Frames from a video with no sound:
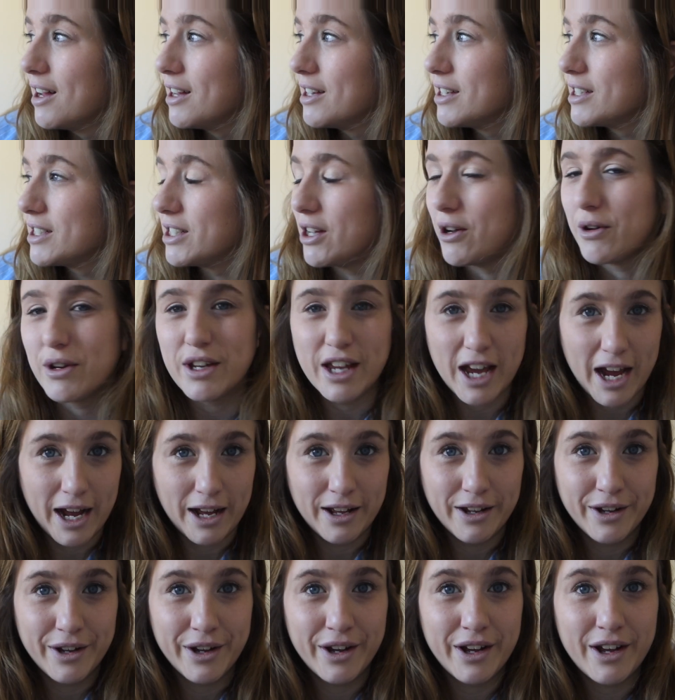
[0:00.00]
So yeah,
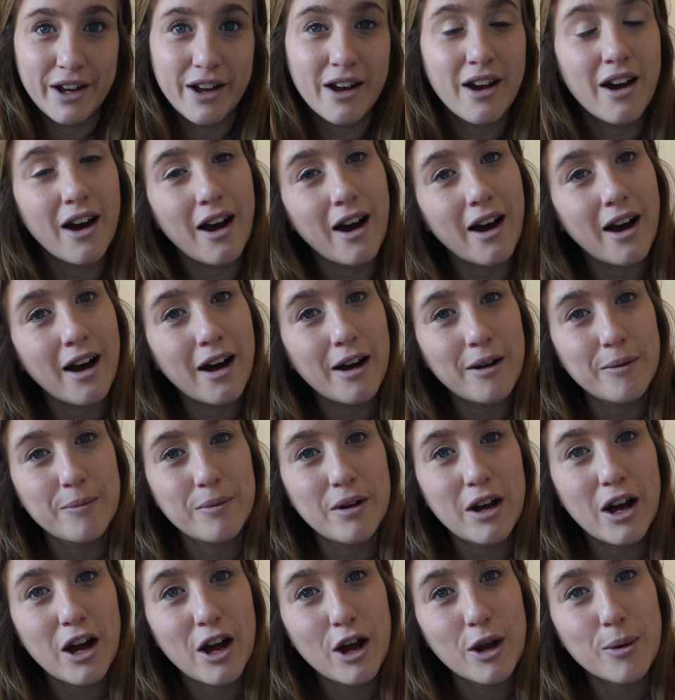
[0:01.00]
I
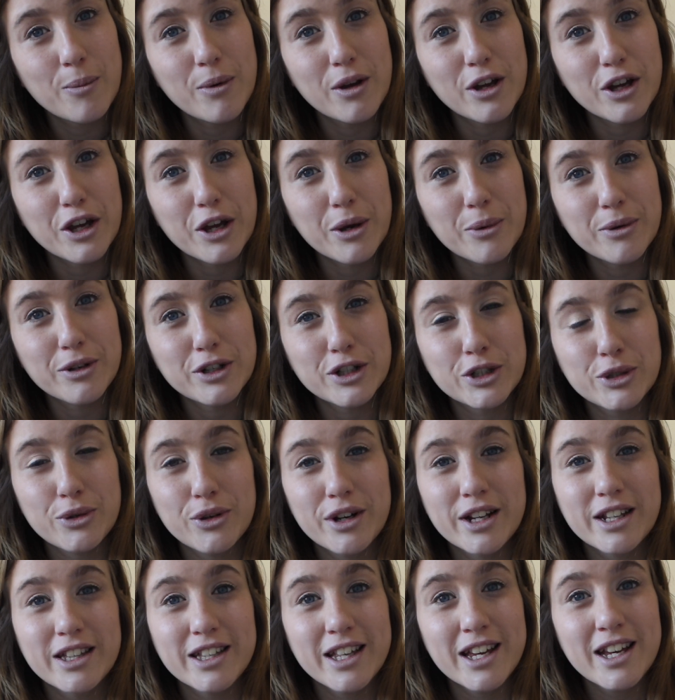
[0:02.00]
hope you
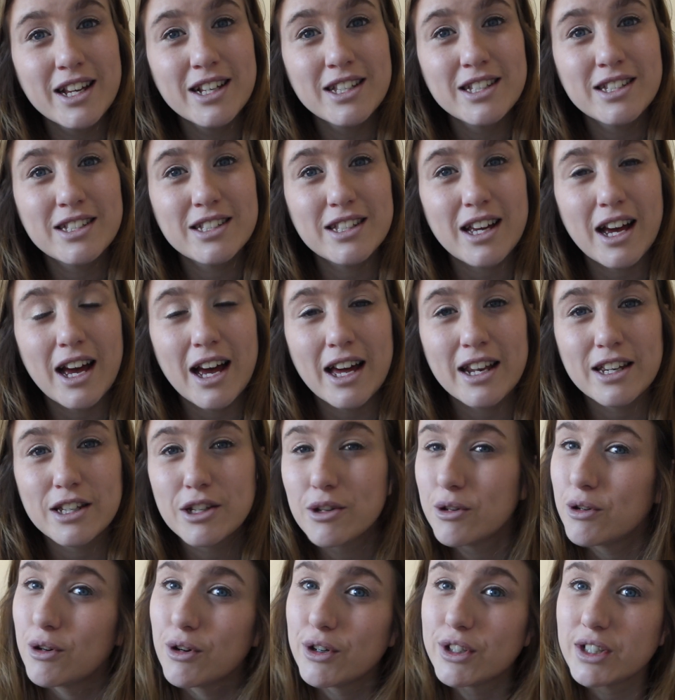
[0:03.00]
enjoyed this and
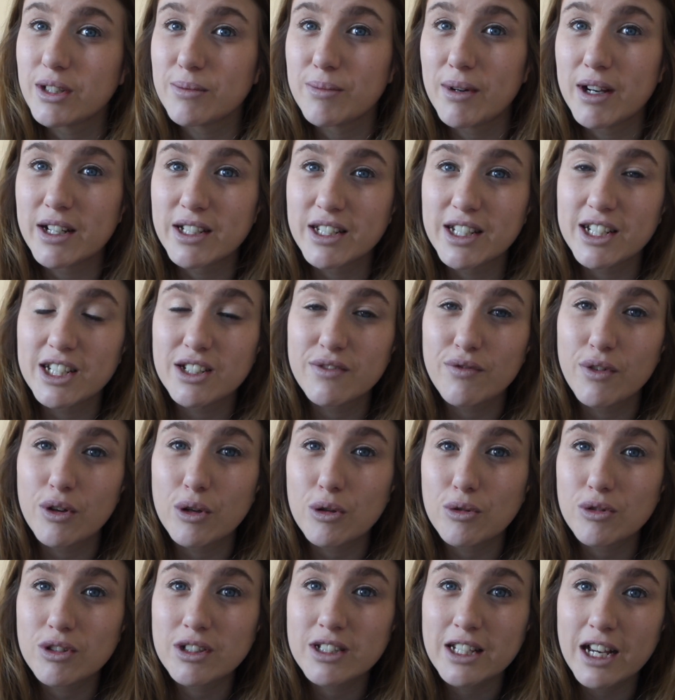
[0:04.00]
you've got some ideas for
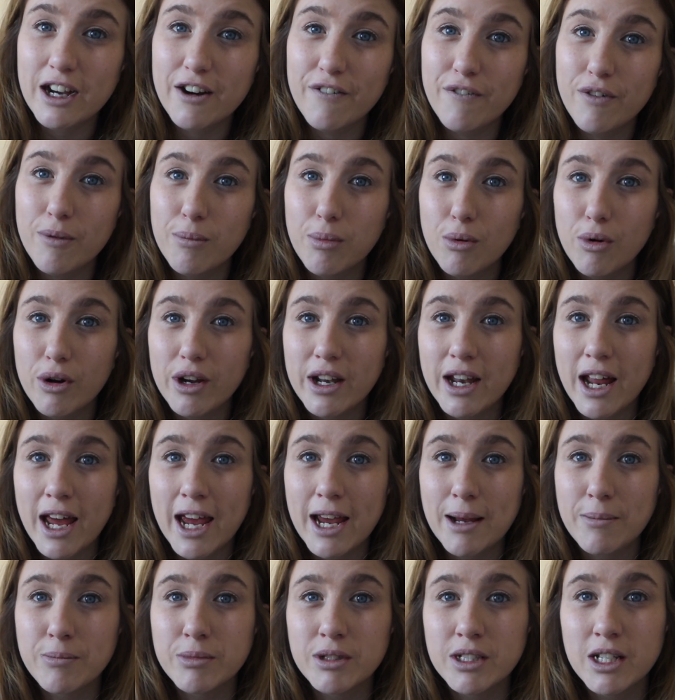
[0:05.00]
yourself for boy
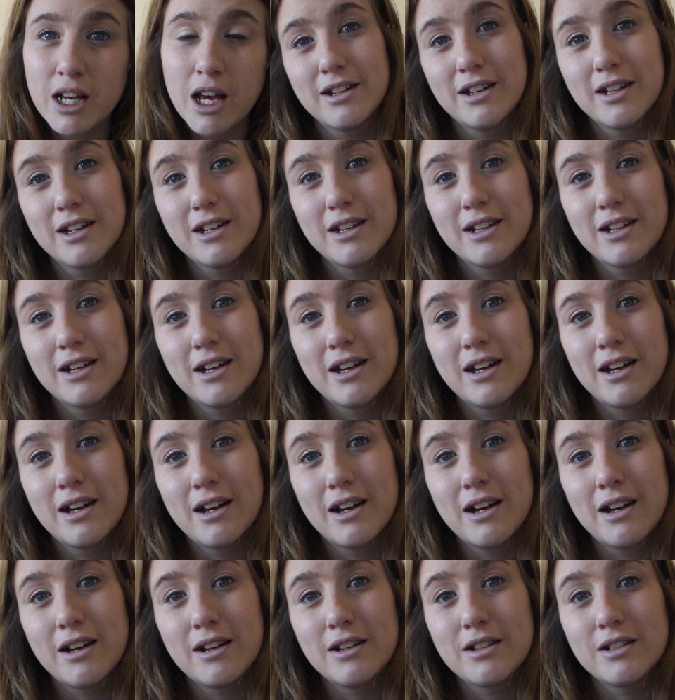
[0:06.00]
names.
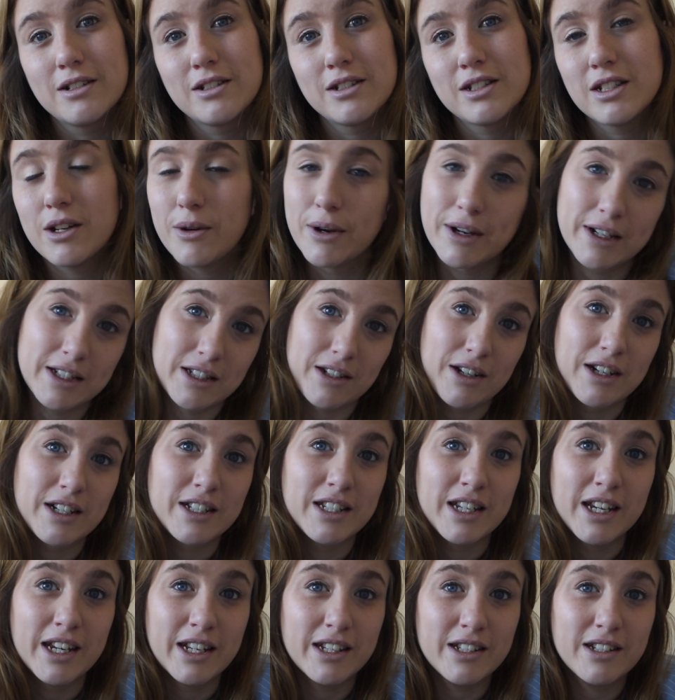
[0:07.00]
So
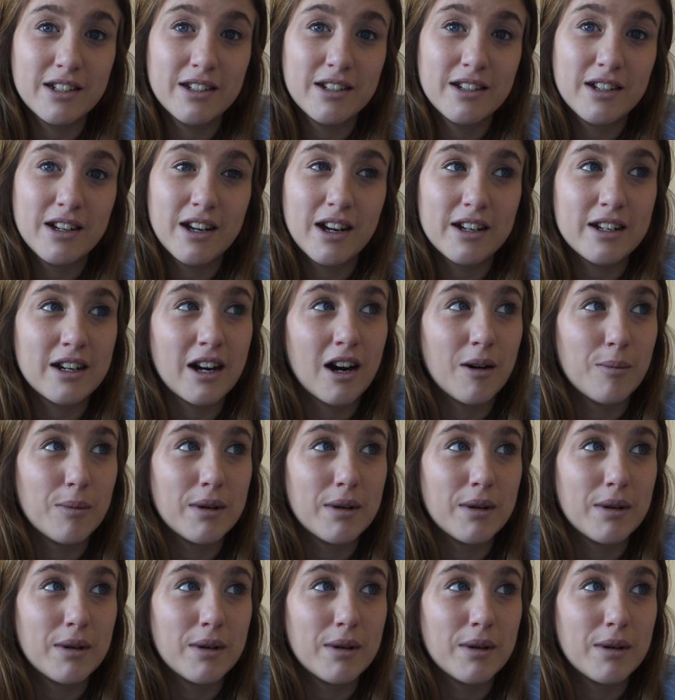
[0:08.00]
excited, I can't